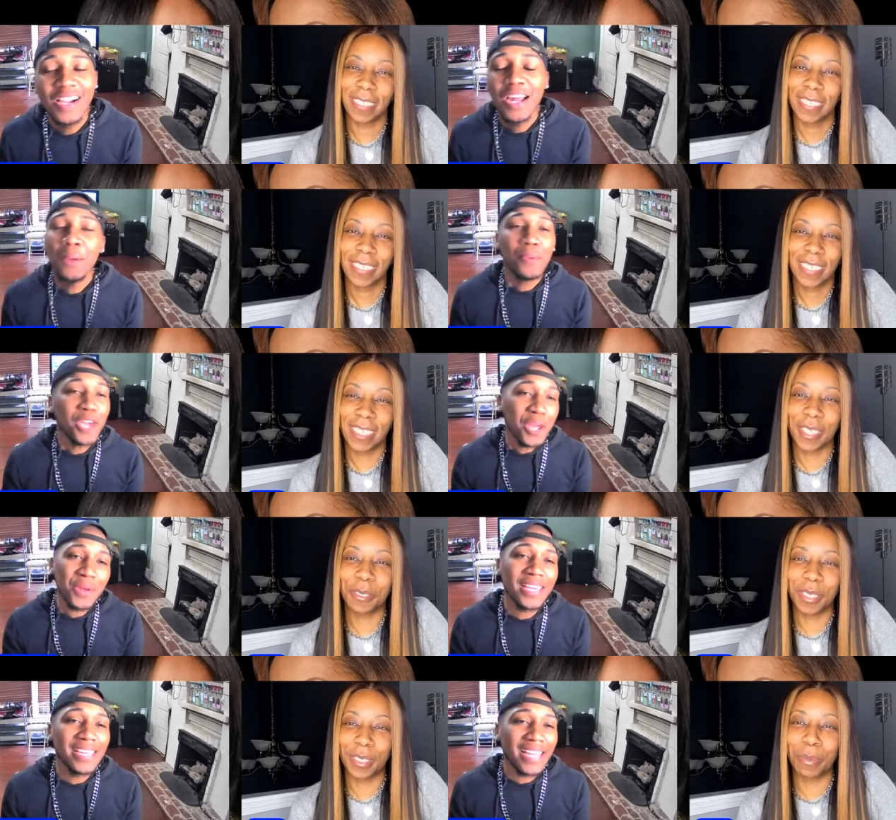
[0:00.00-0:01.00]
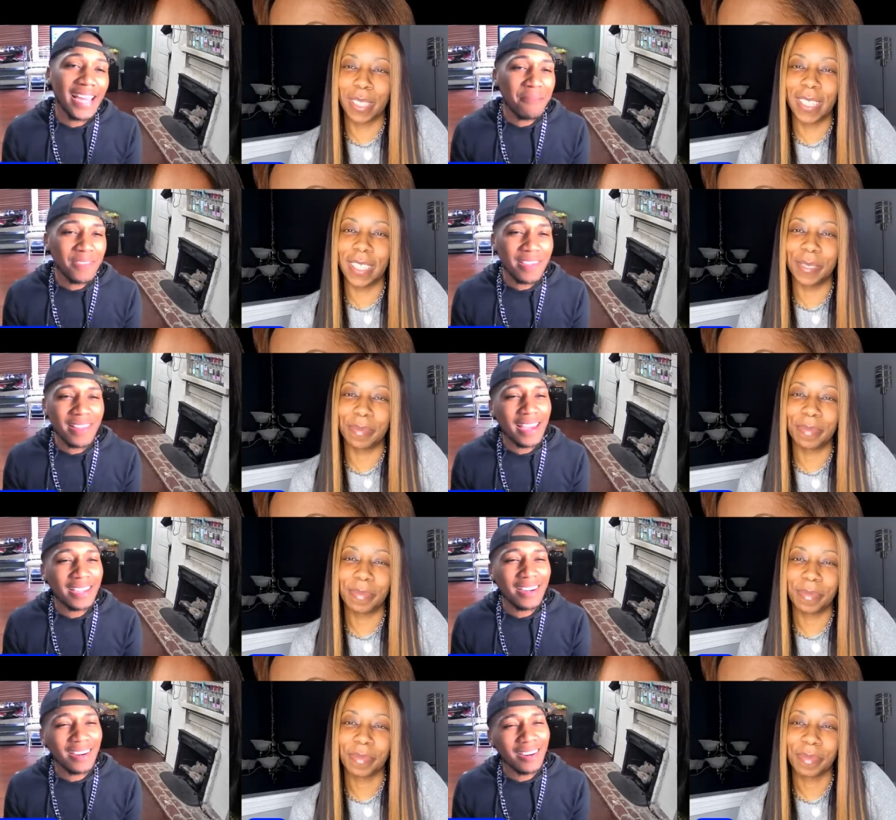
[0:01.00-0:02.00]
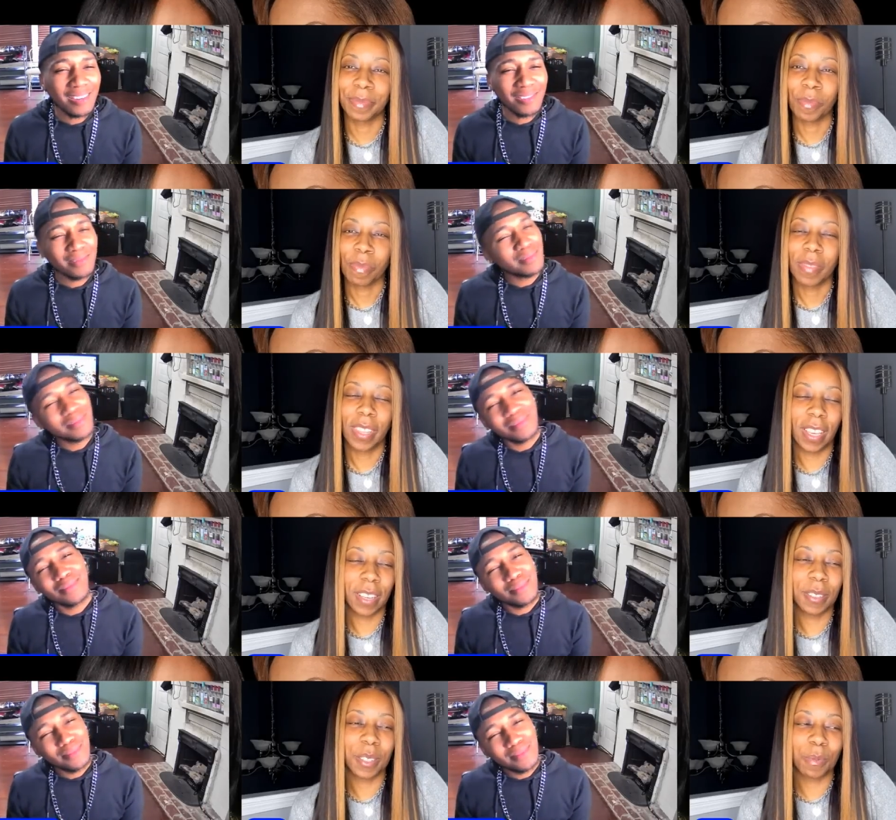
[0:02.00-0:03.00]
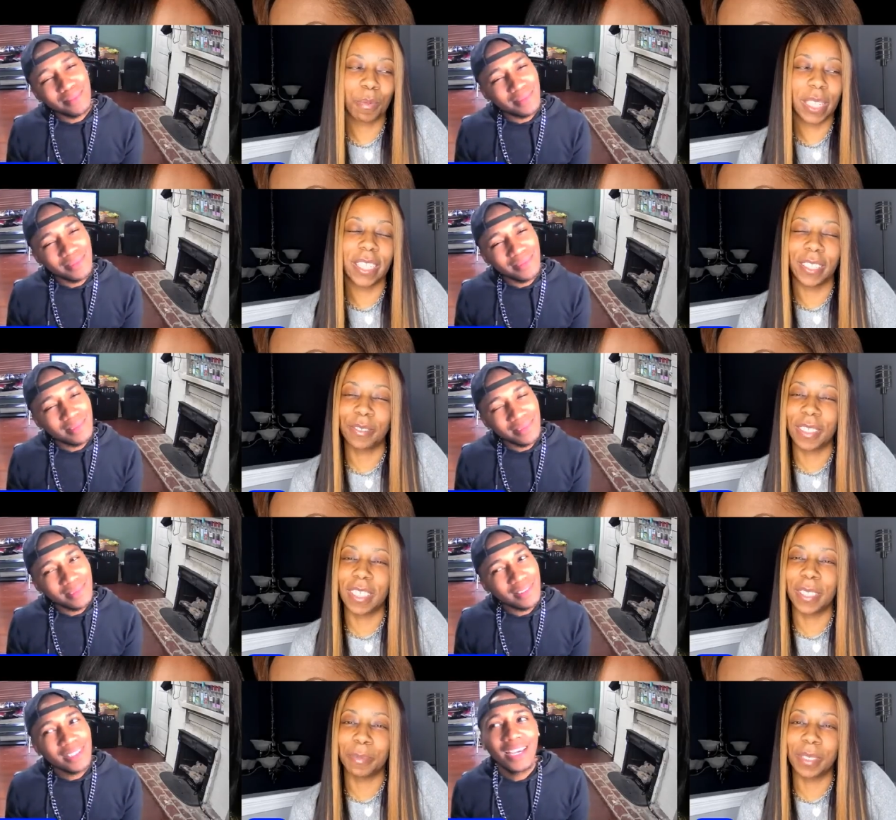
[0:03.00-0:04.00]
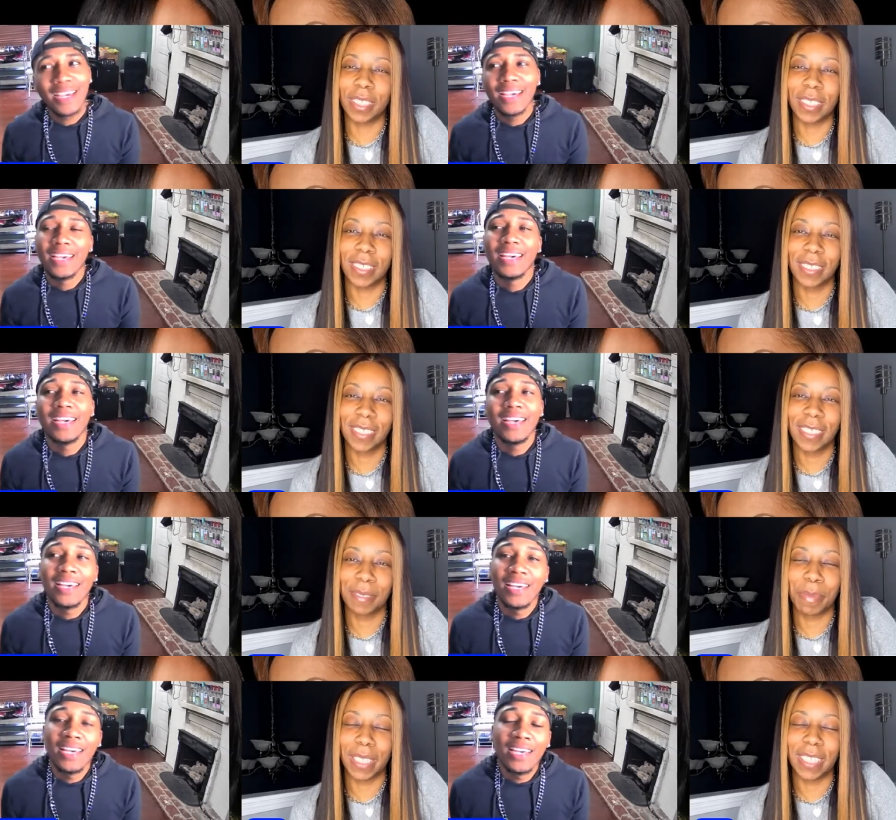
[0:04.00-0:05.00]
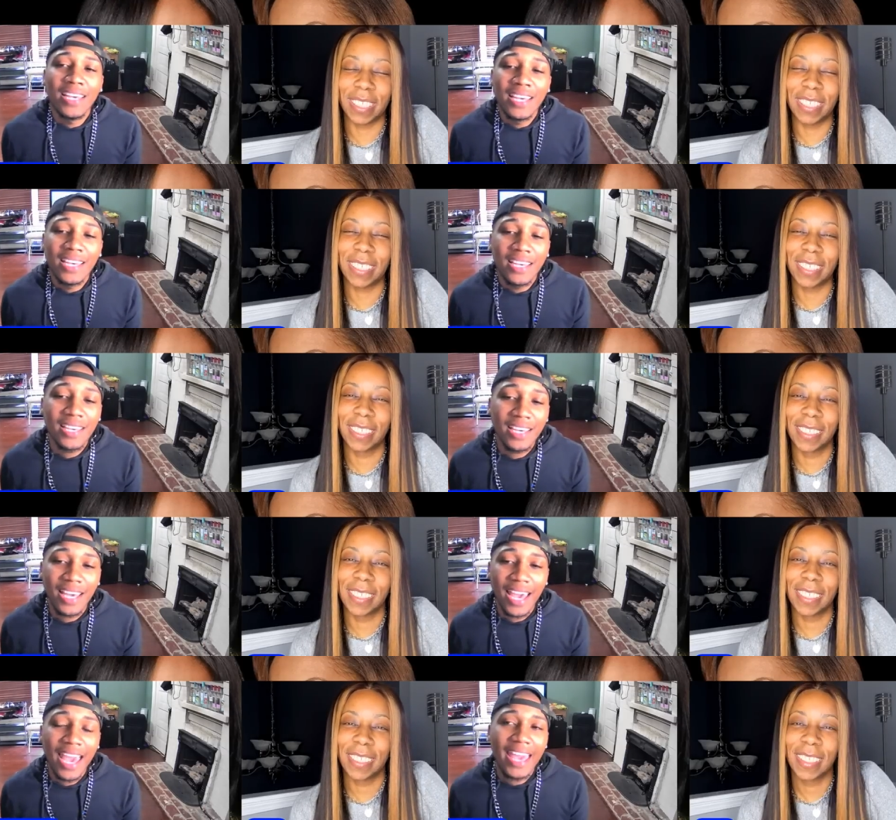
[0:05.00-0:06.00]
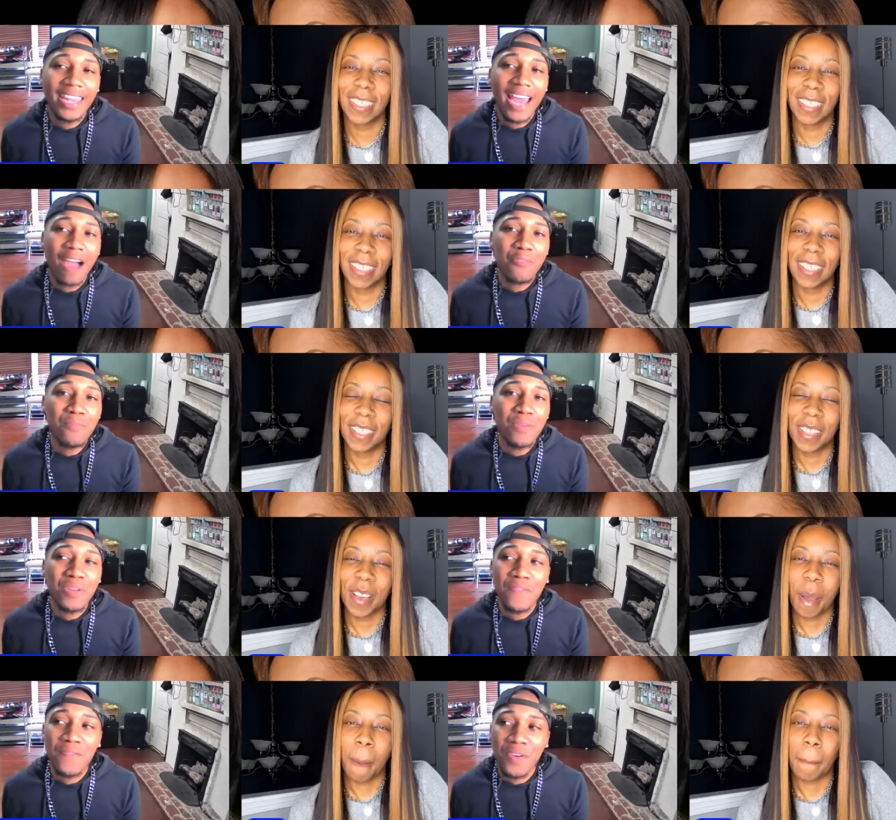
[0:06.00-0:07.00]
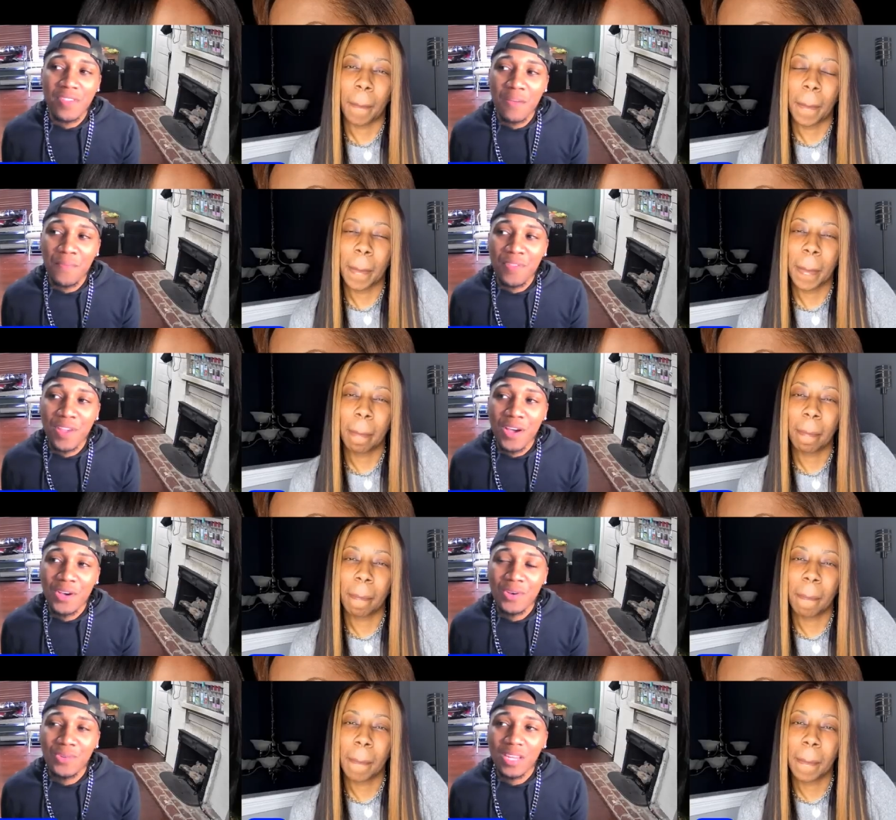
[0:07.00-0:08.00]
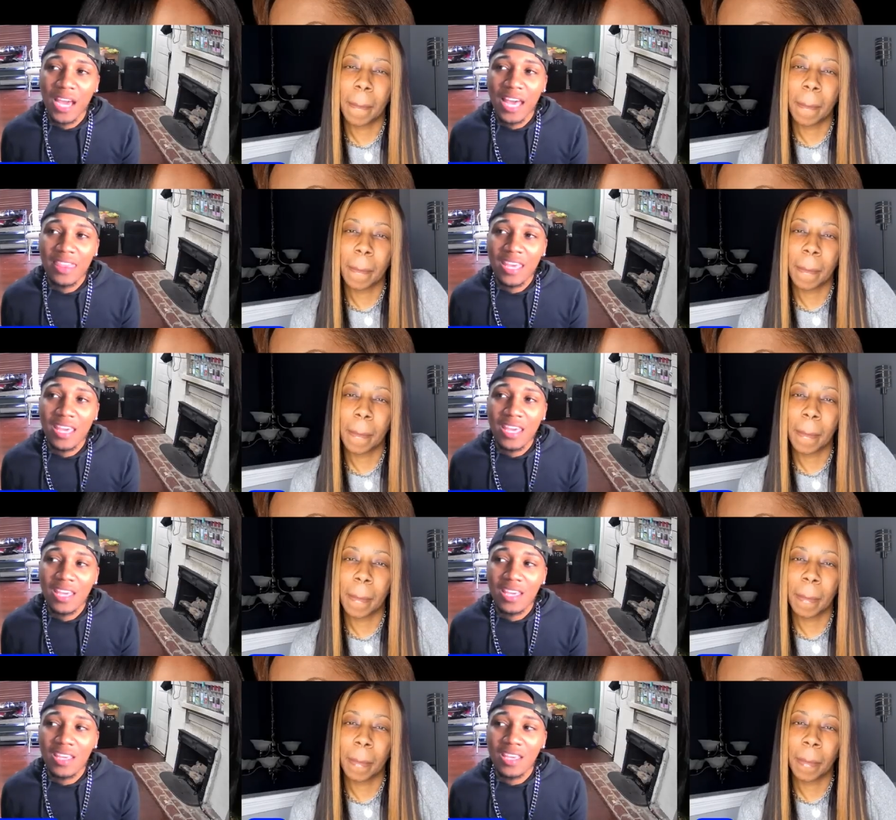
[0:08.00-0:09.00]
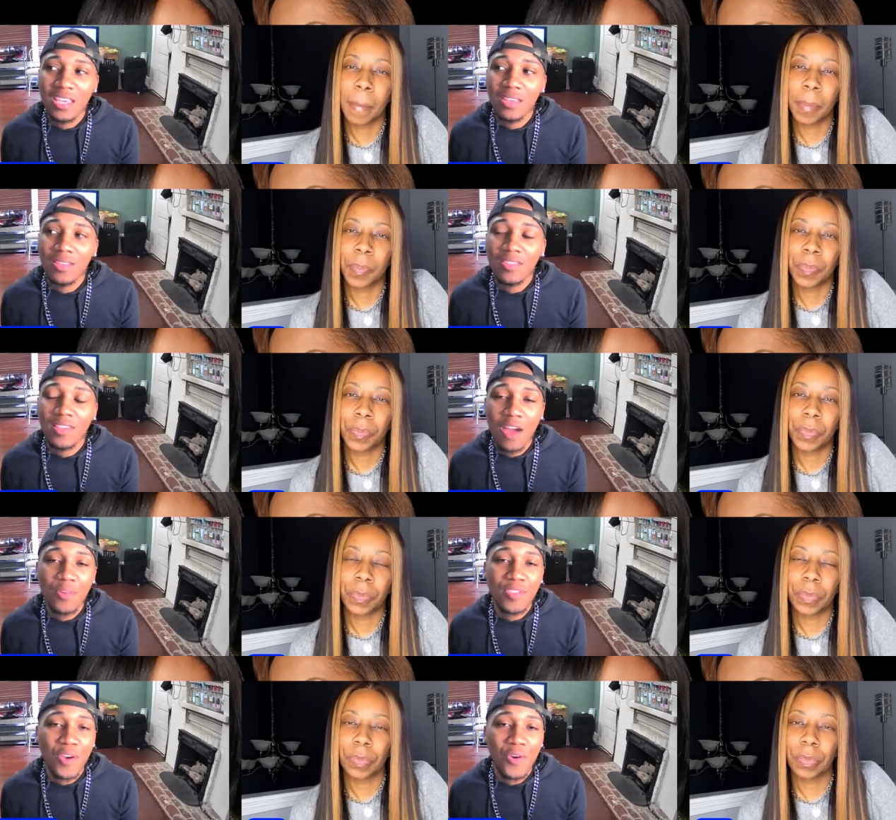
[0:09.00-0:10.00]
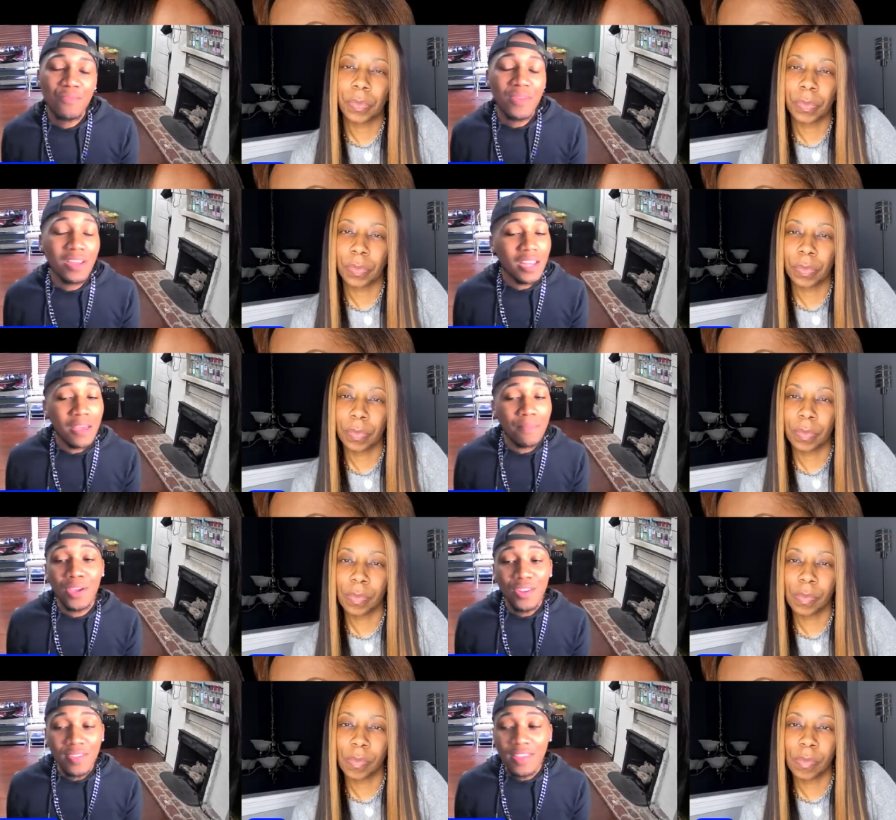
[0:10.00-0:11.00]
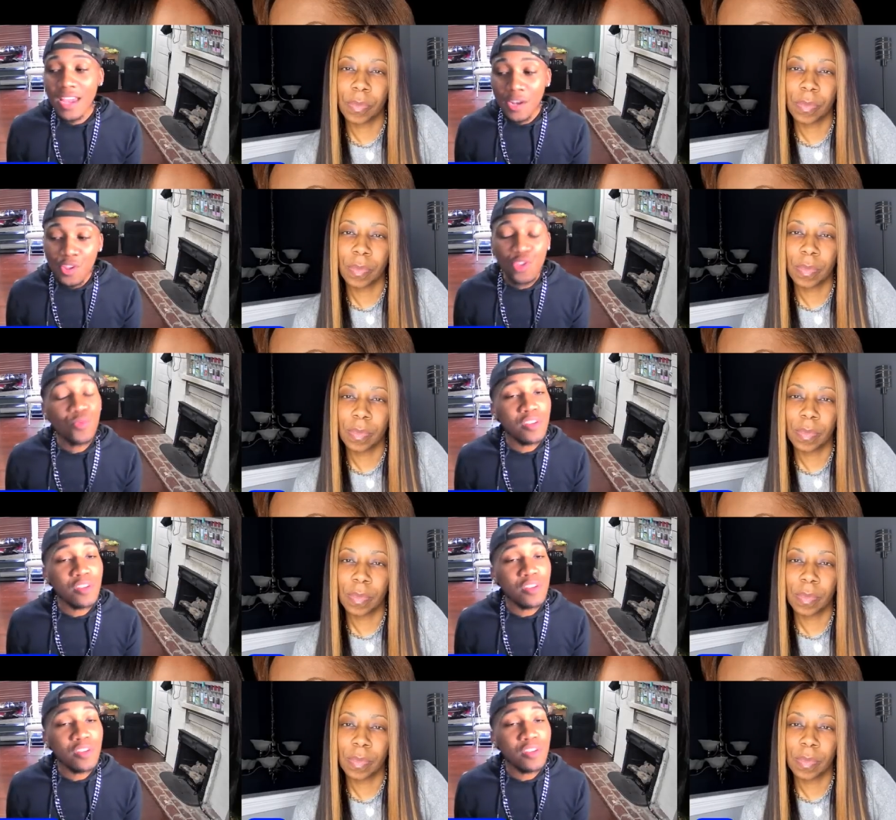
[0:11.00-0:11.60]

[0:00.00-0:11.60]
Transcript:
Speaker 1: Period. Like I'm just like girl. Yeah, it was weird for them to be in this.
Speaker 2: And I remember the first episode. I think Tara told Amina that Peter said that you was a